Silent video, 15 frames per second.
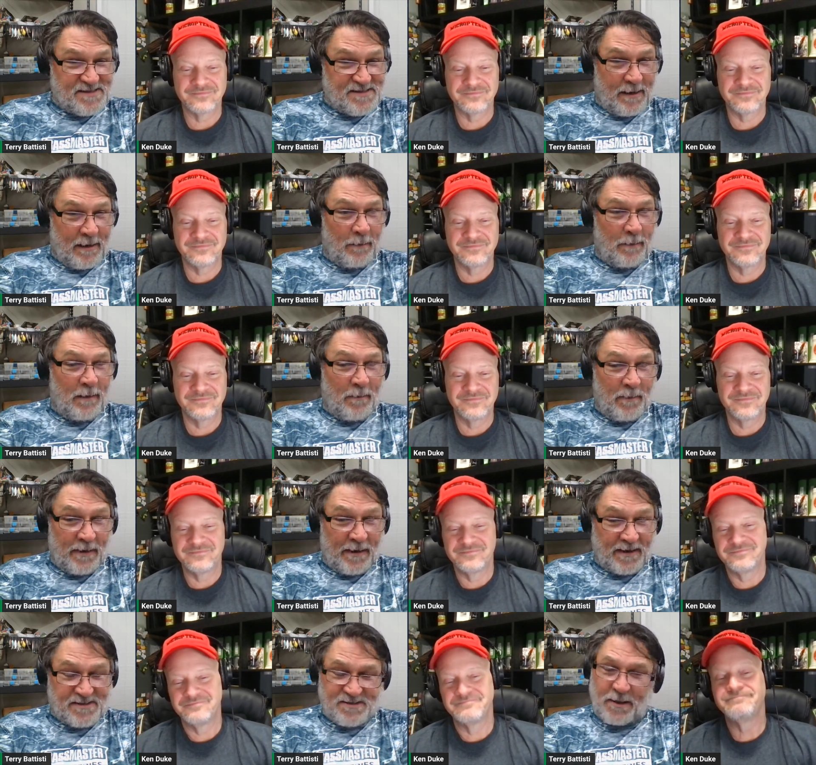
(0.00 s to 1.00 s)
Speaker 1: it out, and the
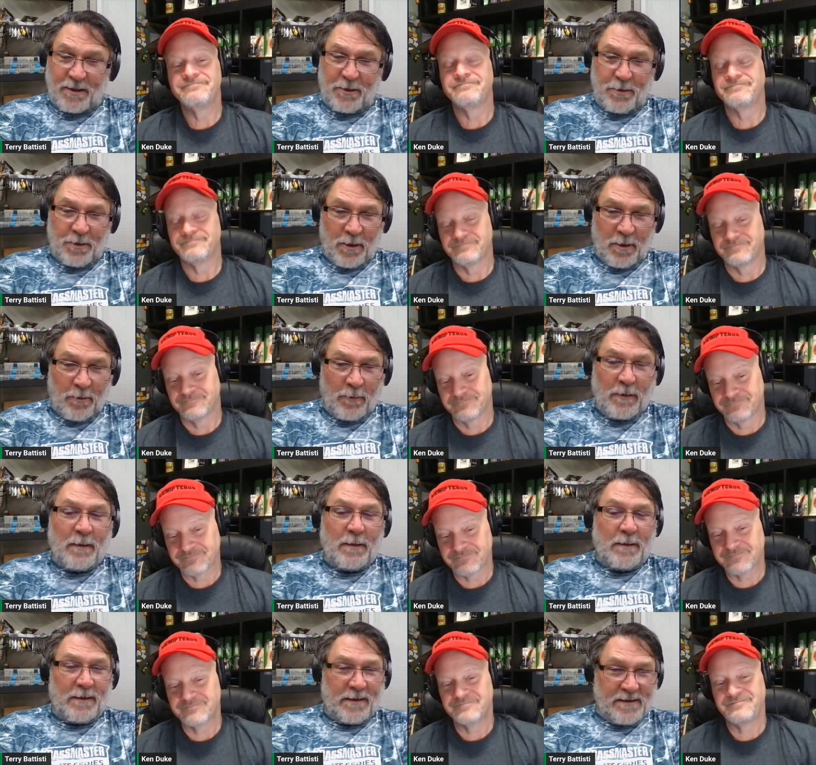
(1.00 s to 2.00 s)
next thing you know,
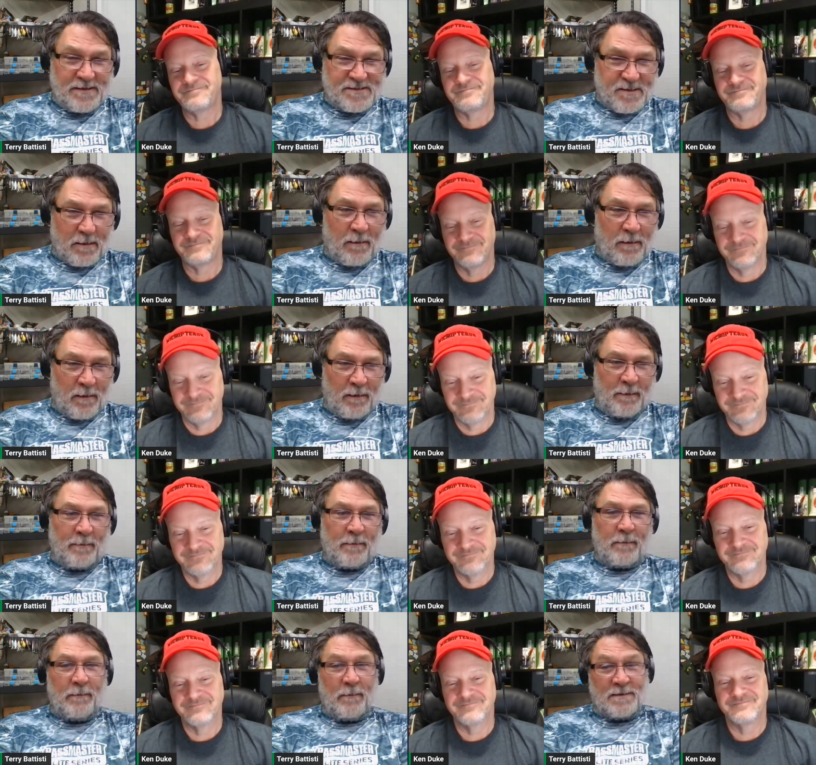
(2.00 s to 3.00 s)
he's
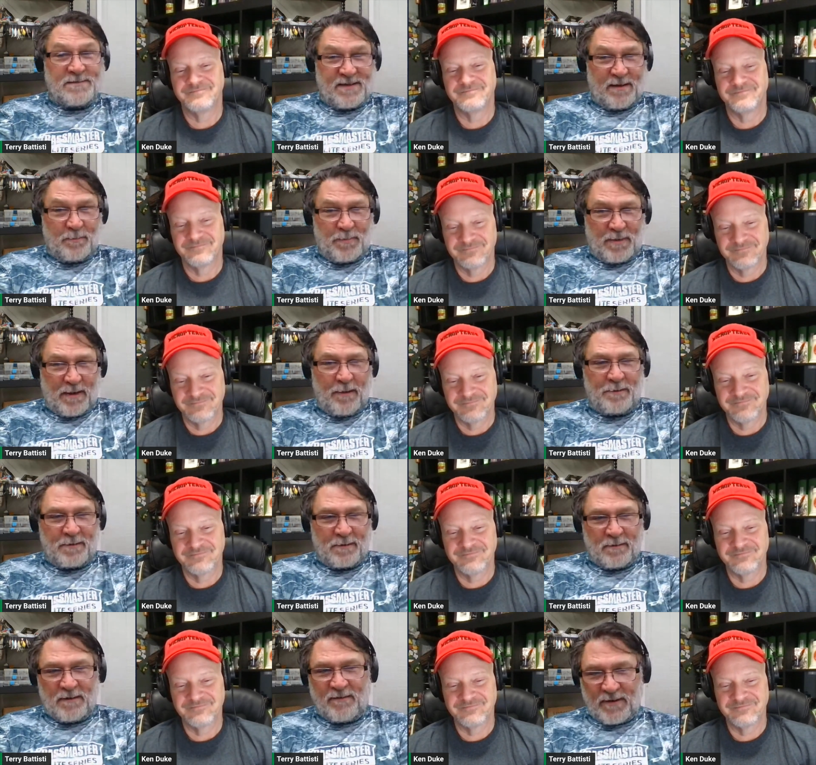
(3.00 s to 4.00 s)
on a 10 pound,
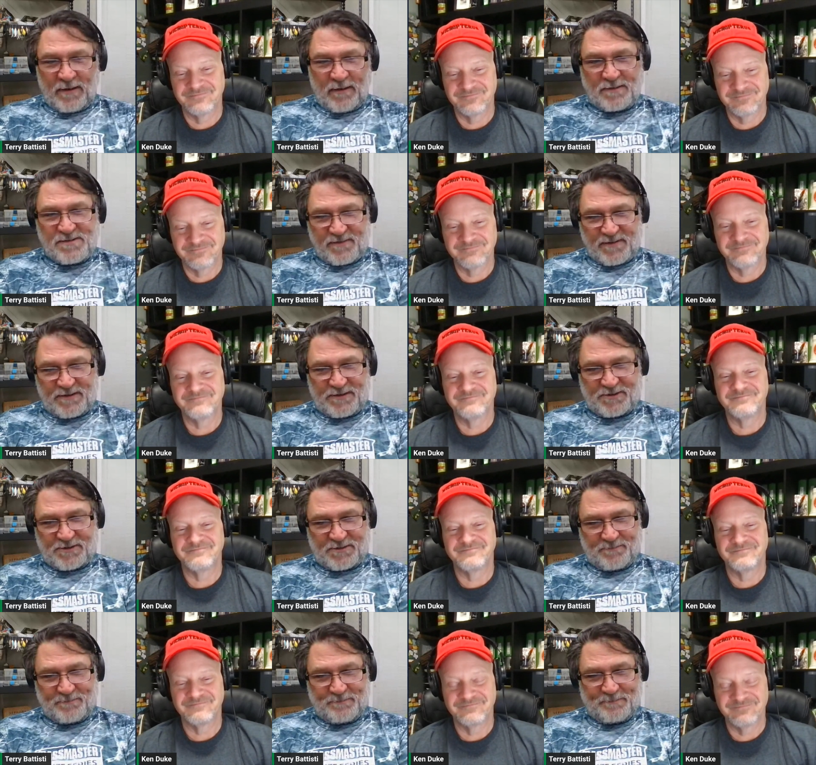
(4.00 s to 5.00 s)
11 ounce
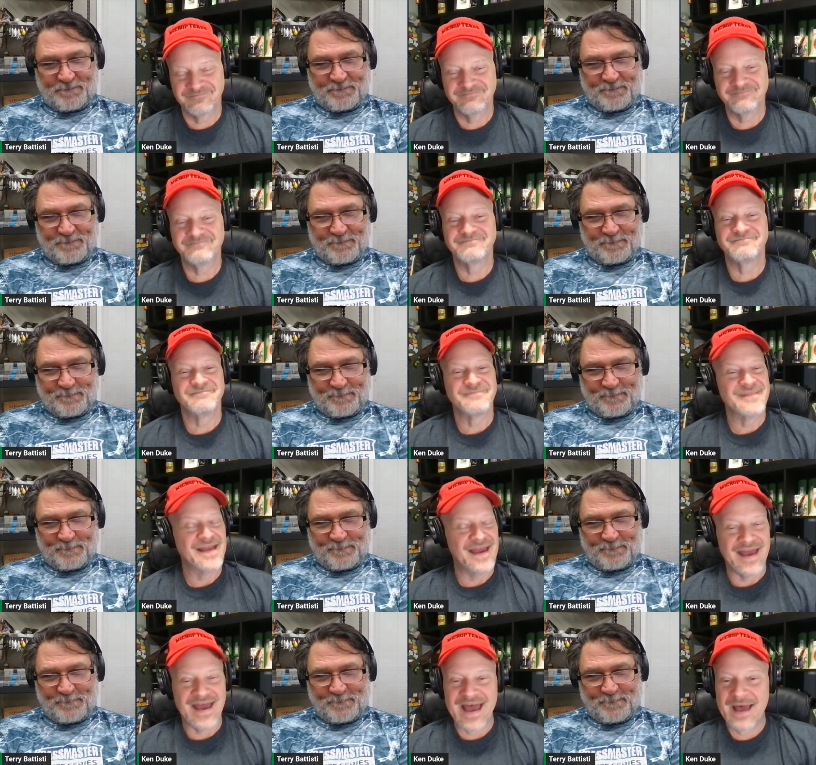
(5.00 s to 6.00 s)
fish.
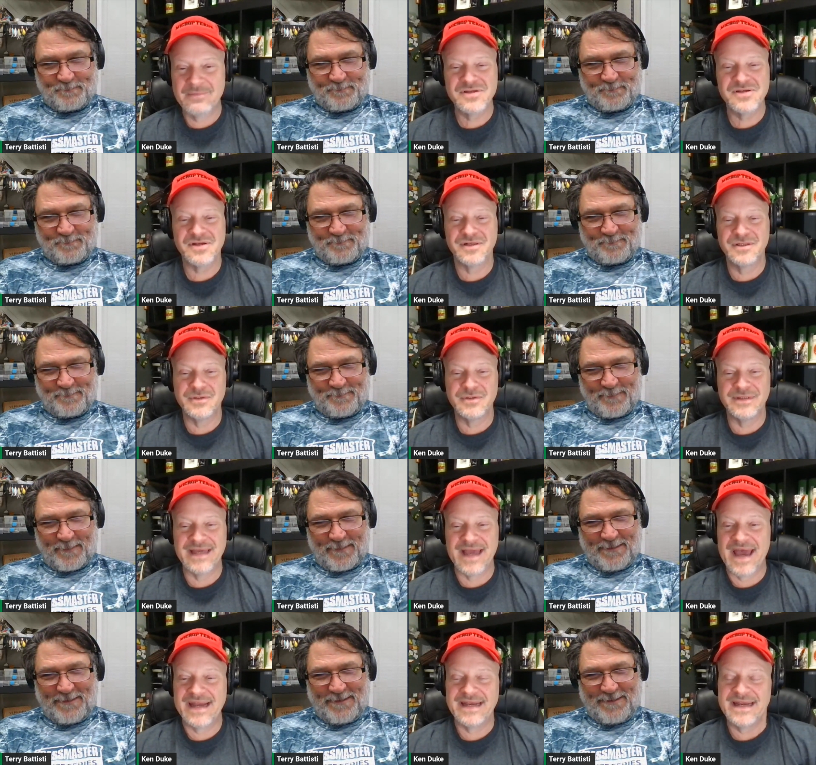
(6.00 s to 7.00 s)
Speaker 2: Absolutely.
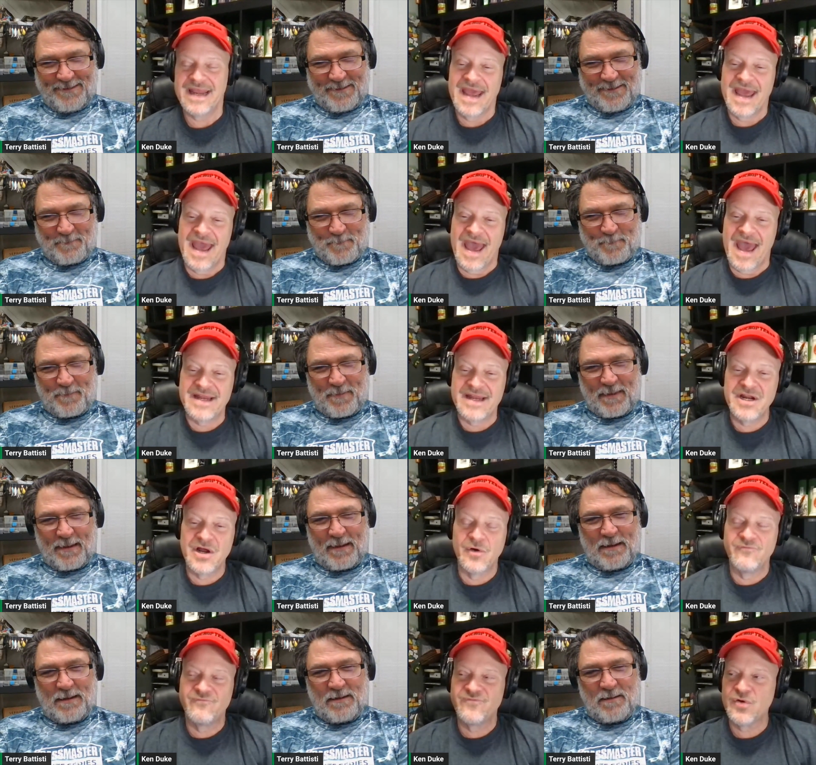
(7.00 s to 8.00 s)
And, and you know,
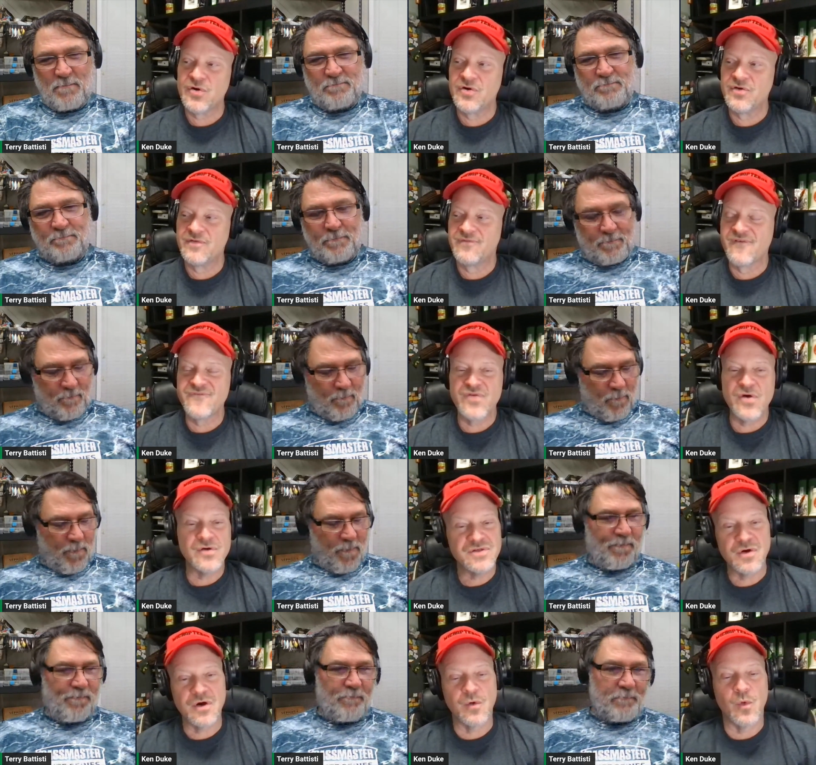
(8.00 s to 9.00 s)
for, for
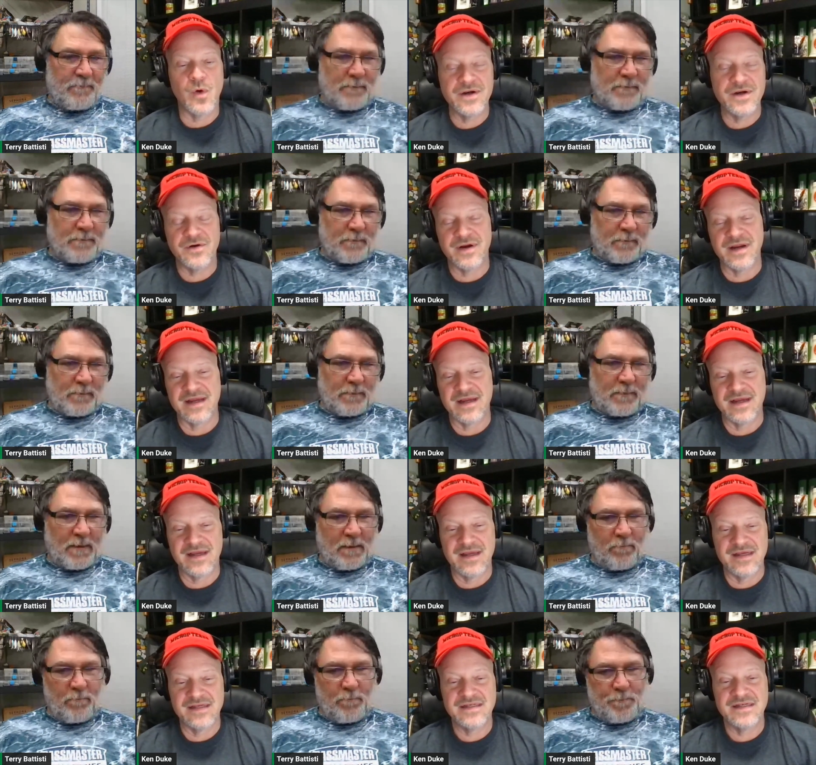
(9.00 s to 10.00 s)
folks who are wondering,
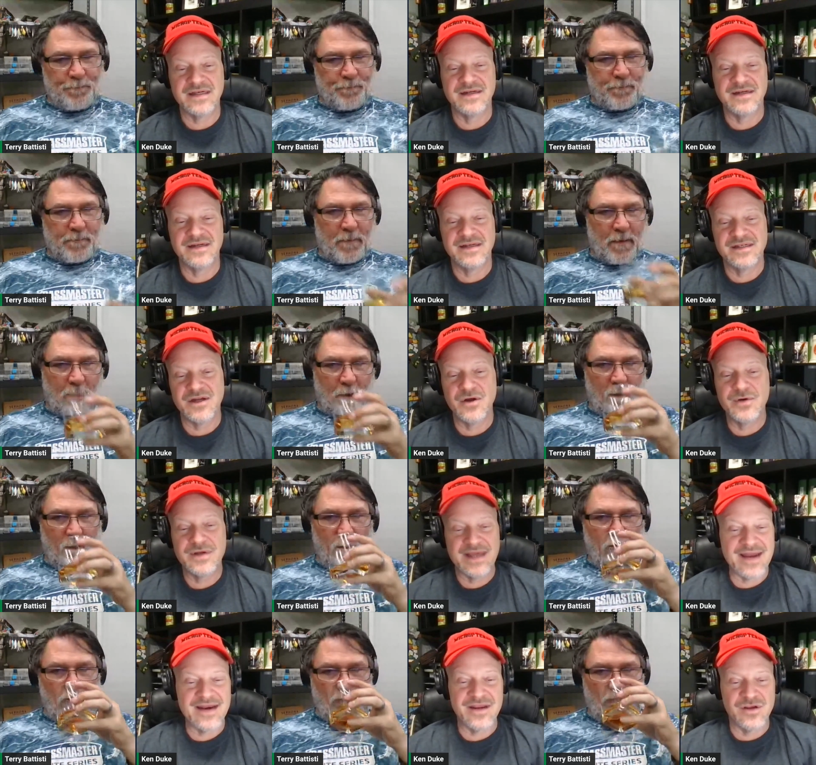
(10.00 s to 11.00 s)
is it, is it
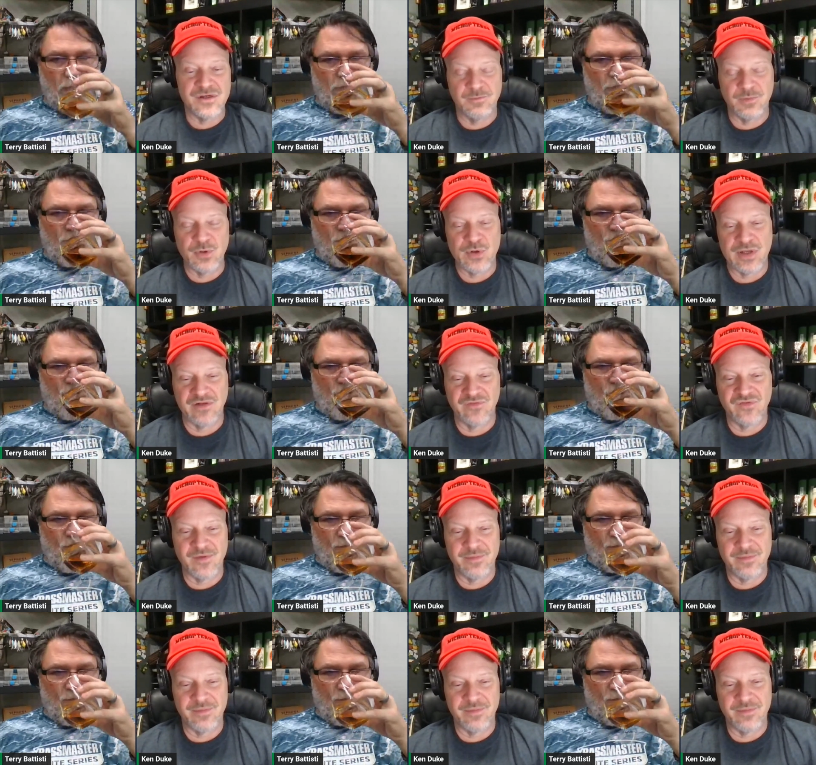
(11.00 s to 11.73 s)
okay to use bluegill for